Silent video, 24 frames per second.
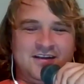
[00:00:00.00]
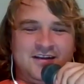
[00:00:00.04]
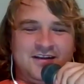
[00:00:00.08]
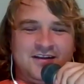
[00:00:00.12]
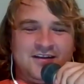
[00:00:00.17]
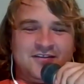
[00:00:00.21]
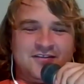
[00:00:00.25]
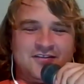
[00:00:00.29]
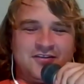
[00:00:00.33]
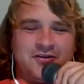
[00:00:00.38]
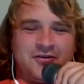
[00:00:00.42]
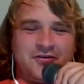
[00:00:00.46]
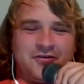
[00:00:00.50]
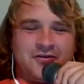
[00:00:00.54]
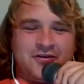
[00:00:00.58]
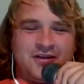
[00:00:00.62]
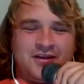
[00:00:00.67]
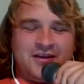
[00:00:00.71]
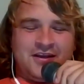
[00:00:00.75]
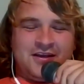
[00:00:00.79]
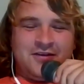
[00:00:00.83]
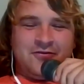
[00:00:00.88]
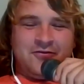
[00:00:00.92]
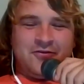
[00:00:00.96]
So
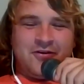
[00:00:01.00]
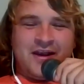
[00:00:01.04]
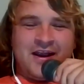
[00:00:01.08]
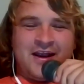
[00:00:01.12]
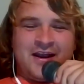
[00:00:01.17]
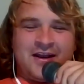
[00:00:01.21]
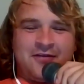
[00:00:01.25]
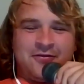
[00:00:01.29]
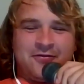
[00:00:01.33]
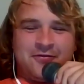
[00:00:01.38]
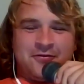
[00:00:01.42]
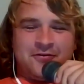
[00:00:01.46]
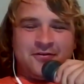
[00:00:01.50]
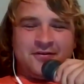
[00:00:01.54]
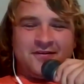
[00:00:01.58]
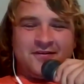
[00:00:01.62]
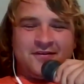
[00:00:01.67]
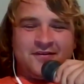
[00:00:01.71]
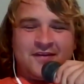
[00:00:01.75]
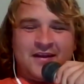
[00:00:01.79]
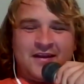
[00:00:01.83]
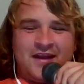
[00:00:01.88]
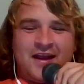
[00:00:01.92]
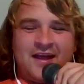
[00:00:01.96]
he ran through the
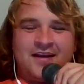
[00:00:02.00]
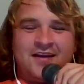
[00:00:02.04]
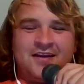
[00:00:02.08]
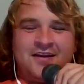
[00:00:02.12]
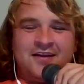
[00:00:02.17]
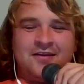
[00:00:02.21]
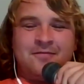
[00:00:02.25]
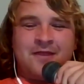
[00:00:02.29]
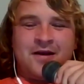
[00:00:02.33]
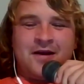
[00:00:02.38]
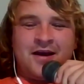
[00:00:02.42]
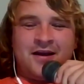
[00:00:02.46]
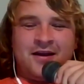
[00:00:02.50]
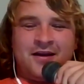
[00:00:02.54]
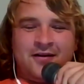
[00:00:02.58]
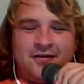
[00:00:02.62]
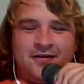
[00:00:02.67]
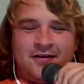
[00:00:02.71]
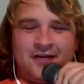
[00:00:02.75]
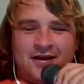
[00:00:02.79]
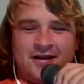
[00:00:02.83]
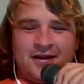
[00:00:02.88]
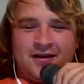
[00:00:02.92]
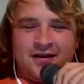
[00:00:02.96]
standing mile
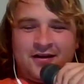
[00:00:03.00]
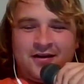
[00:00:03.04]
at a